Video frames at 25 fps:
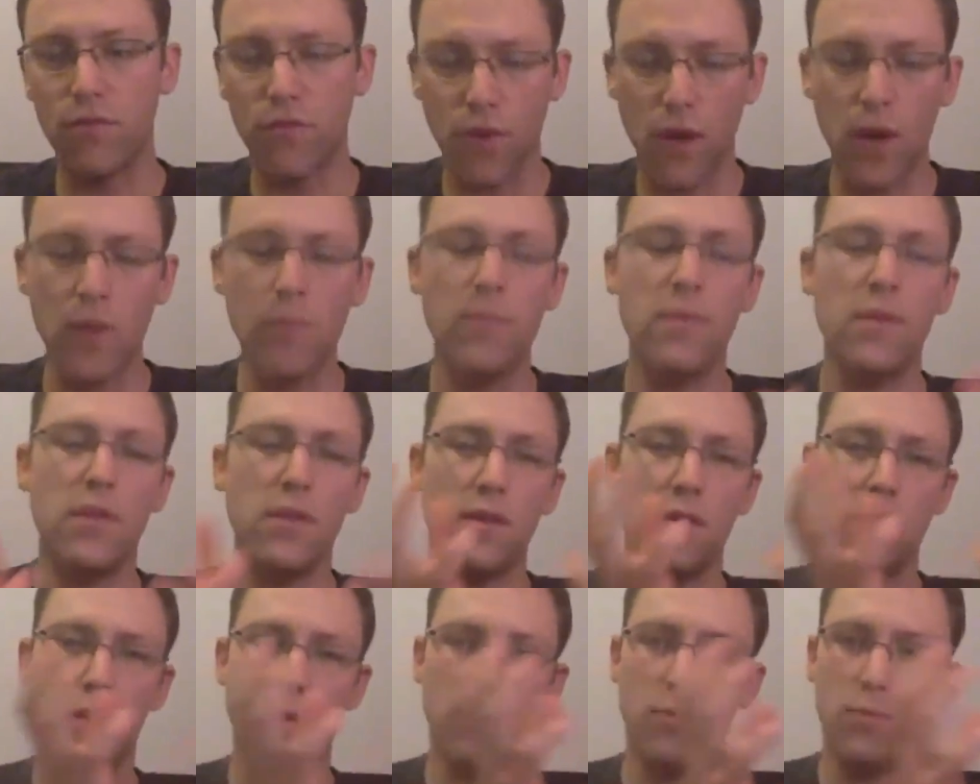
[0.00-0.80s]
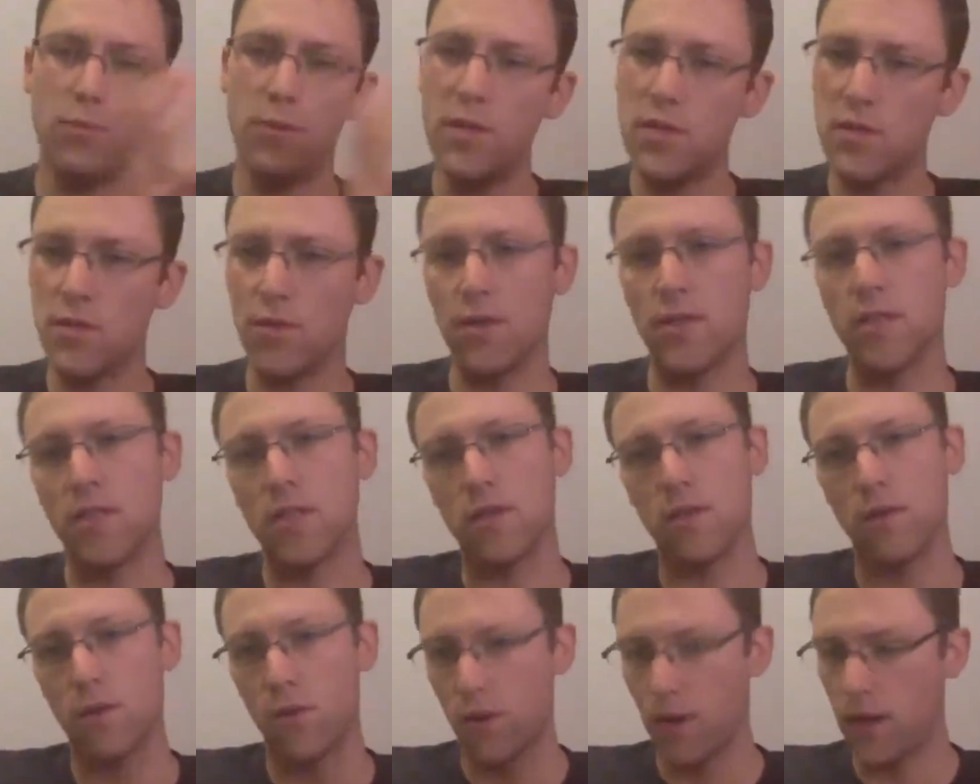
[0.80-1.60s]
from the
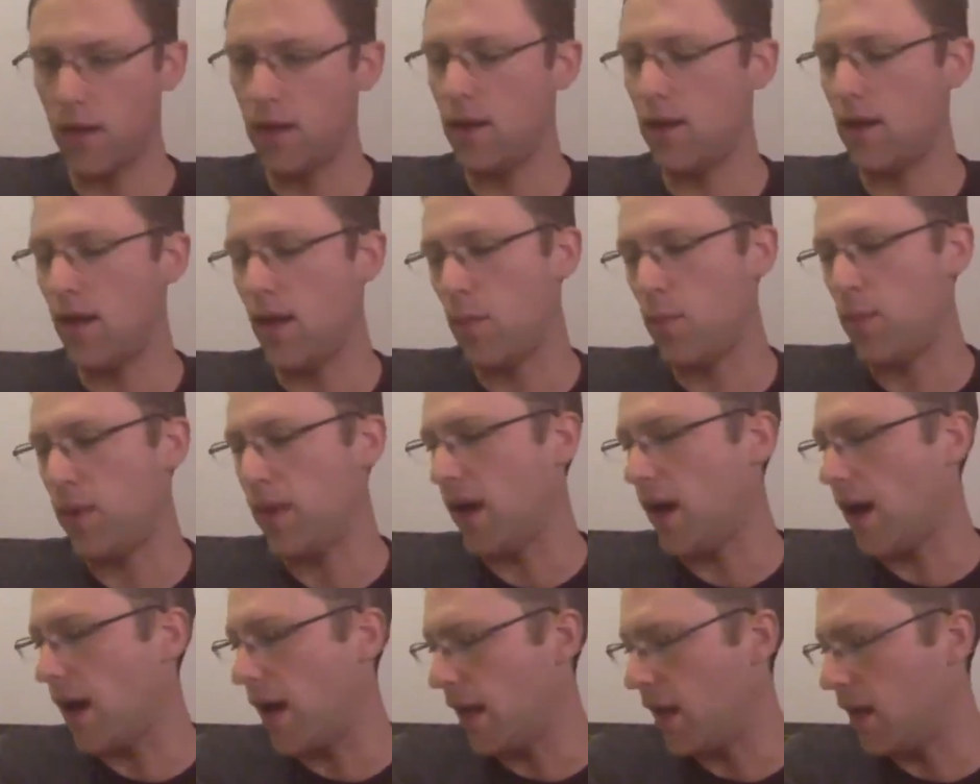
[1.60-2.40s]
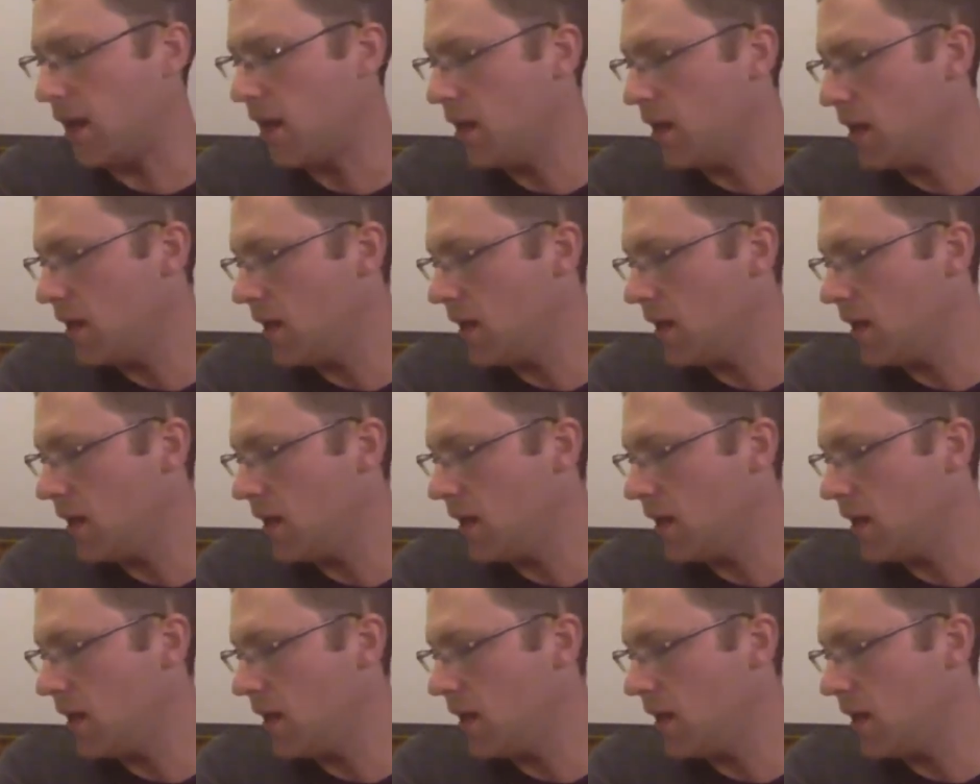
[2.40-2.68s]
resource-oriented API,